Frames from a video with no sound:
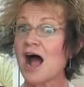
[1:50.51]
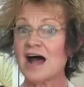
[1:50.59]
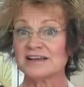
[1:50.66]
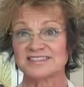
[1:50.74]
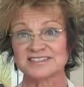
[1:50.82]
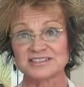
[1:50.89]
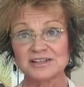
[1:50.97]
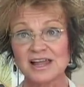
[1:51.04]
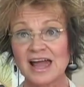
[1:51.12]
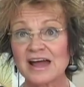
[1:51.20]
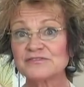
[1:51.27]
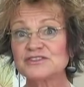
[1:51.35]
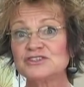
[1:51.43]
I still
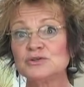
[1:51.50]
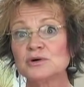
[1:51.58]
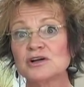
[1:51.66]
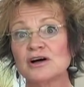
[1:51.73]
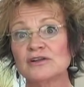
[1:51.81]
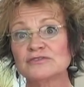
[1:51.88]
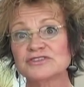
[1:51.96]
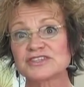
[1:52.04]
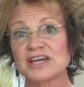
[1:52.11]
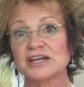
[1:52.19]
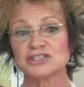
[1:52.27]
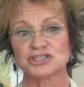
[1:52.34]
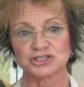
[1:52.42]
have to do a color
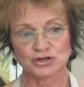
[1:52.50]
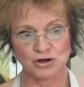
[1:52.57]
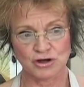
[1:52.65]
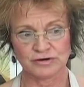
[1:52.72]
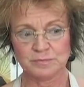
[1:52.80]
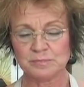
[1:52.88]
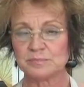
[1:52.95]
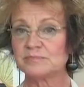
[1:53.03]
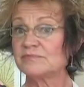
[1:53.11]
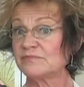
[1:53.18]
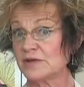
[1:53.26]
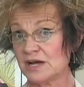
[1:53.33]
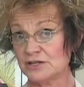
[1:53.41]
sketch on
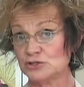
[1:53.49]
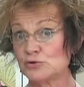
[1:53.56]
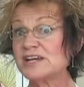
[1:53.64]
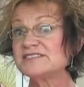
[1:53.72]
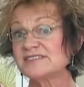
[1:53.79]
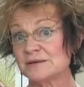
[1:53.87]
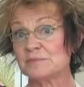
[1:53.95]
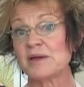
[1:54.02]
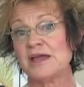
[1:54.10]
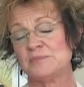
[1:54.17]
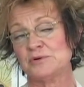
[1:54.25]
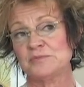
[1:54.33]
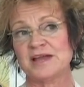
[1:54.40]
uh, tracing
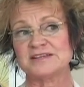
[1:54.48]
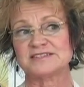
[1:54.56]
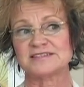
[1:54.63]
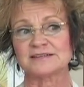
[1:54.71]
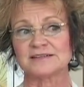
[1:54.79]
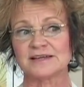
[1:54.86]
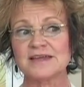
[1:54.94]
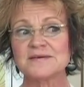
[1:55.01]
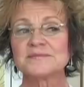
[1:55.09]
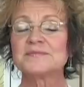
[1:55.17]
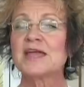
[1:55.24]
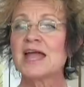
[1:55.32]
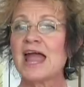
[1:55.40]
paper basically.
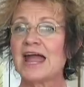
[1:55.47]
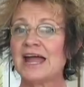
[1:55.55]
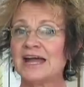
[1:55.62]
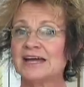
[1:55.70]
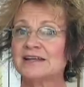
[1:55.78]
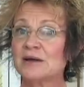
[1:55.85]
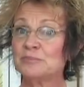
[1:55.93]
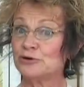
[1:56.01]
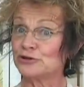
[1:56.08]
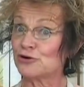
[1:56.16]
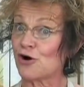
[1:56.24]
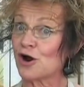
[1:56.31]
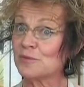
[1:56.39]
And I put
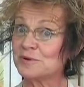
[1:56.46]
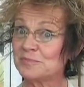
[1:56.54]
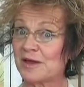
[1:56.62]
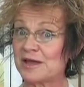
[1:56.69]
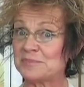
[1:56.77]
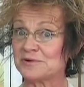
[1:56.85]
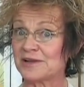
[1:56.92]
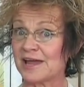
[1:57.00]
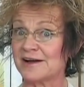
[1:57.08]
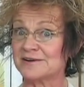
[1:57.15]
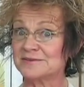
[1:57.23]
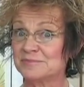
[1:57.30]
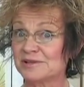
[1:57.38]
carbon paper
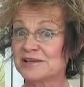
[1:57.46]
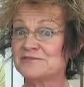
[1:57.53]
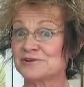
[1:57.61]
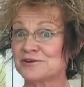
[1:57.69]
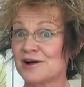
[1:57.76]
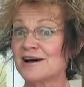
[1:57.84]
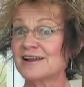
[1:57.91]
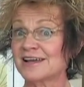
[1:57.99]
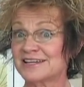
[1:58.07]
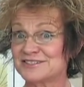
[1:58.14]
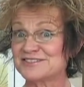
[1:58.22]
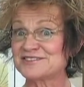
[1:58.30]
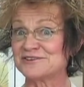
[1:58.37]
down, believe it or not, I
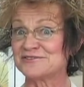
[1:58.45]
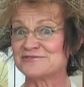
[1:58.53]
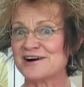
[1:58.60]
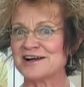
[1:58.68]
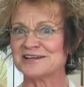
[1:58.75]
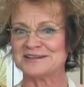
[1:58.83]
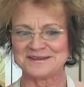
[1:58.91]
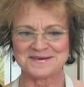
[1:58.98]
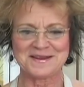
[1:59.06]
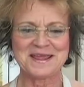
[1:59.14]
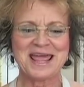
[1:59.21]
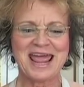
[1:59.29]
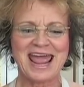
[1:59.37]
could still find it,
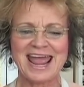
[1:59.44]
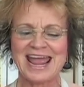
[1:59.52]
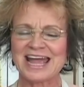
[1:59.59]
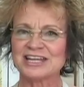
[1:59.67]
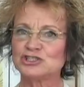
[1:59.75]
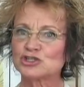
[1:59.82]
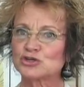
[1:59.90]
and